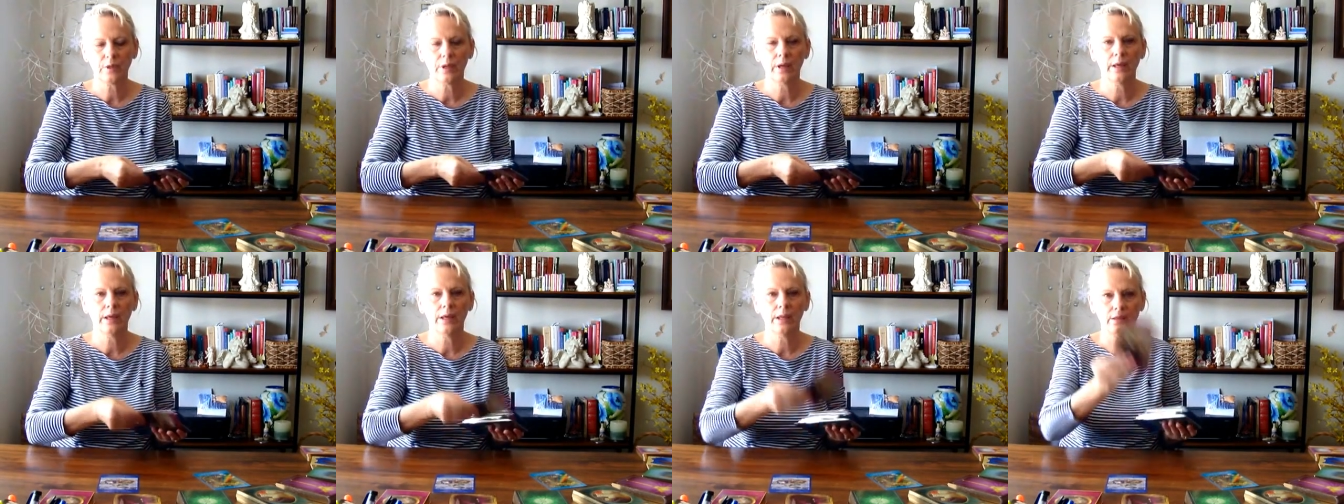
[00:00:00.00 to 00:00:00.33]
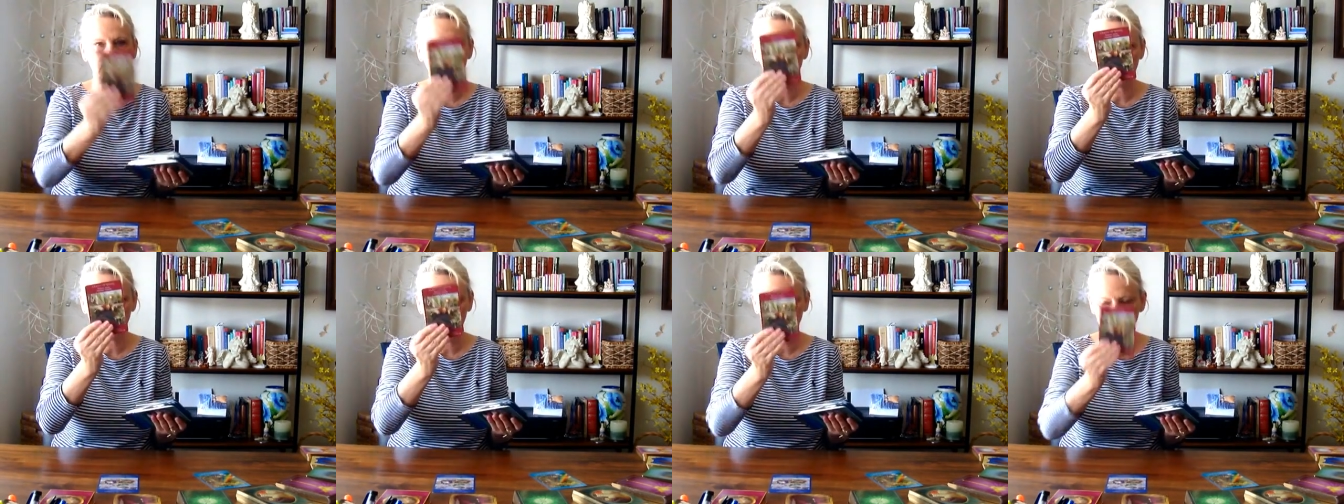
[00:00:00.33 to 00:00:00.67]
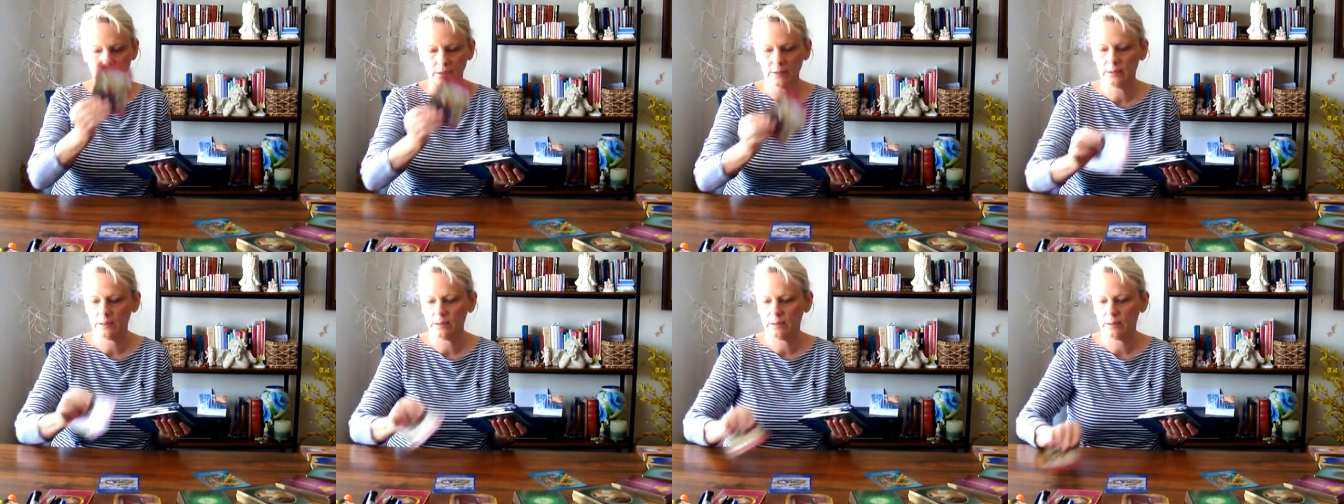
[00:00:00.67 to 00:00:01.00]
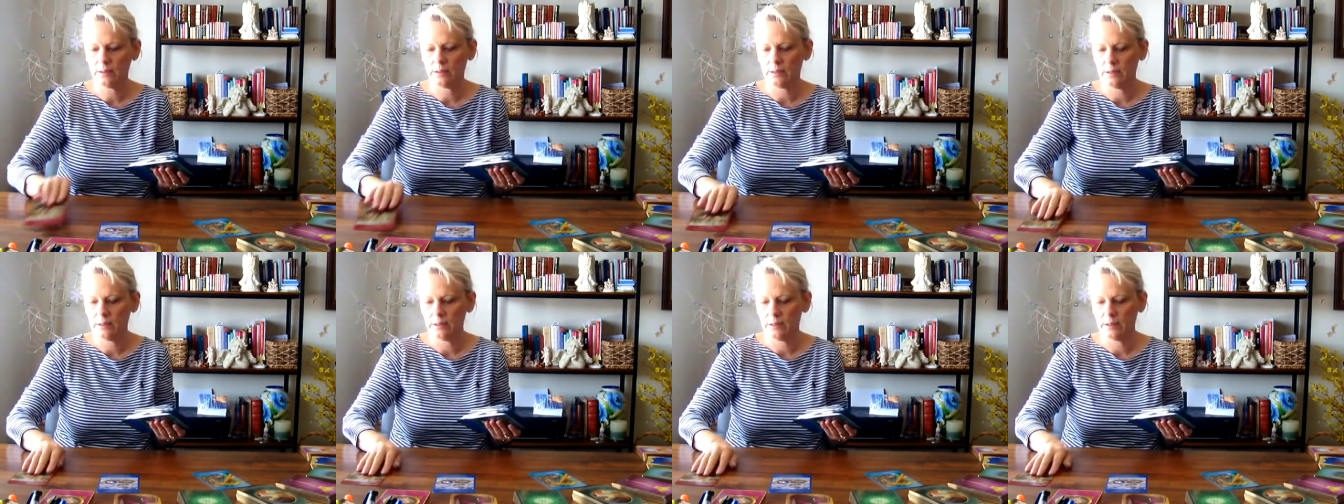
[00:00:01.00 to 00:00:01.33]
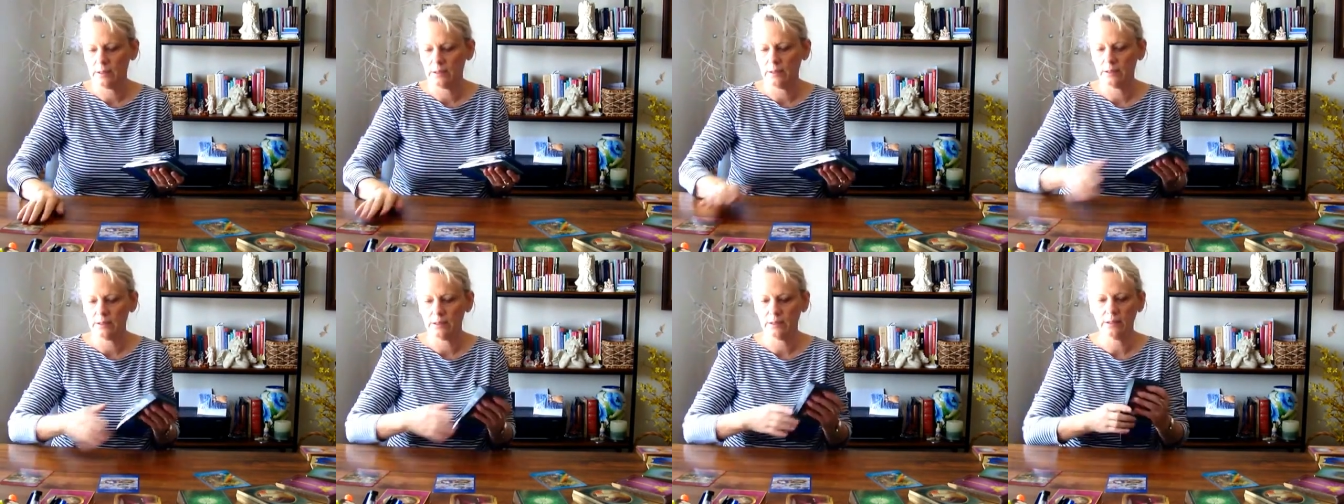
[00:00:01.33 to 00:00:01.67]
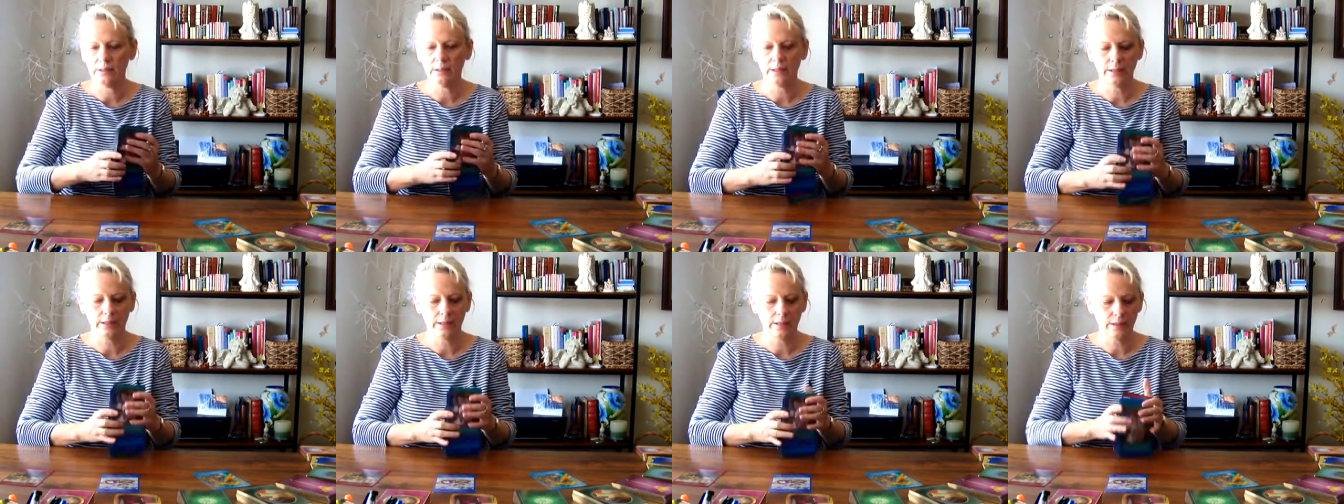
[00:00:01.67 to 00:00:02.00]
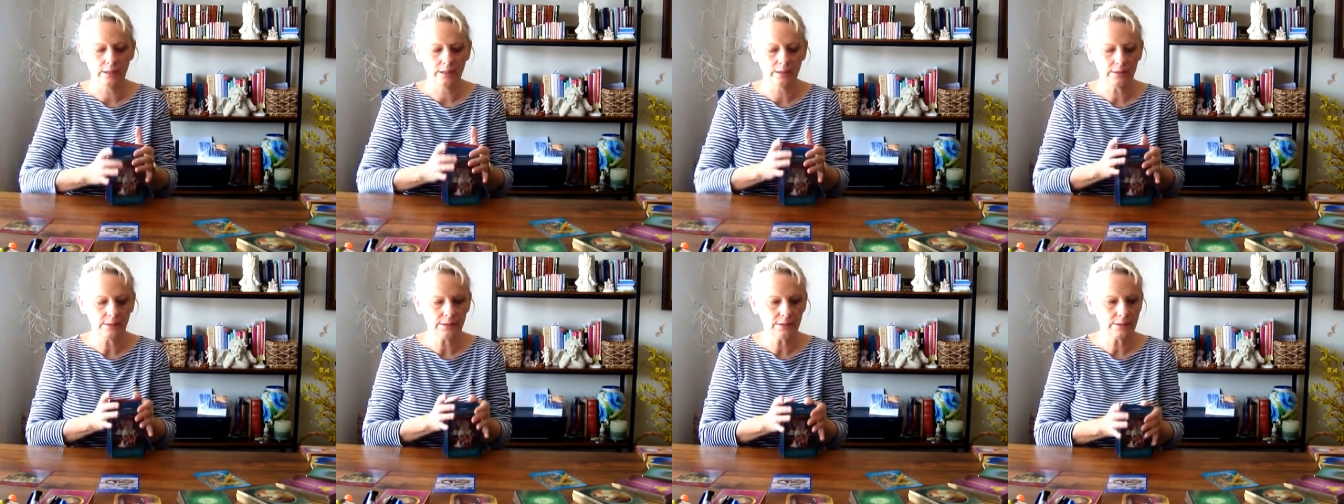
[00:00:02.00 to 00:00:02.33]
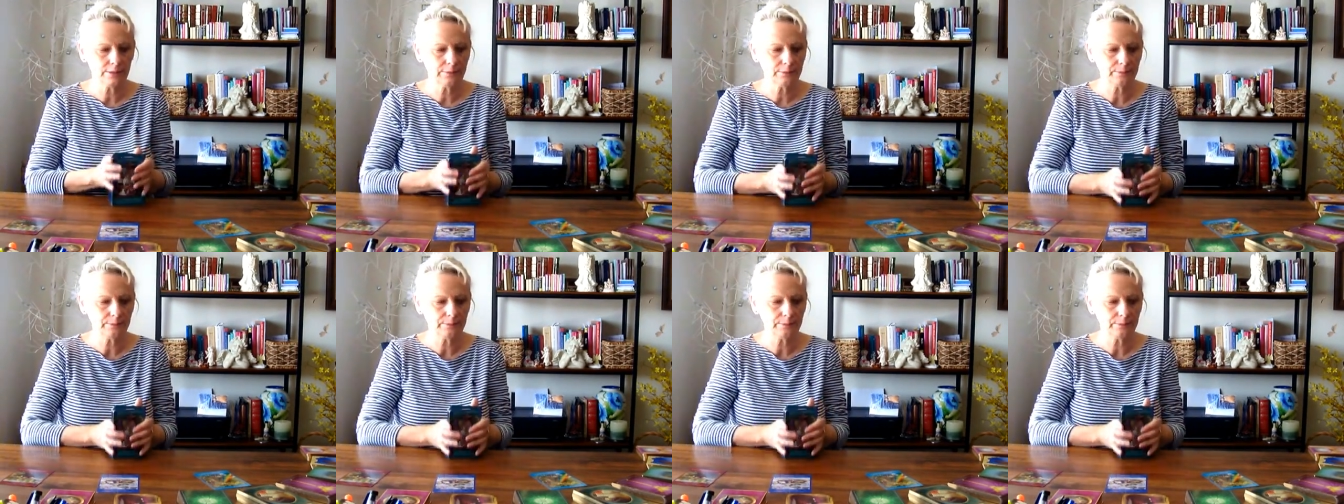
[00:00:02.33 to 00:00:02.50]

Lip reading: and the end.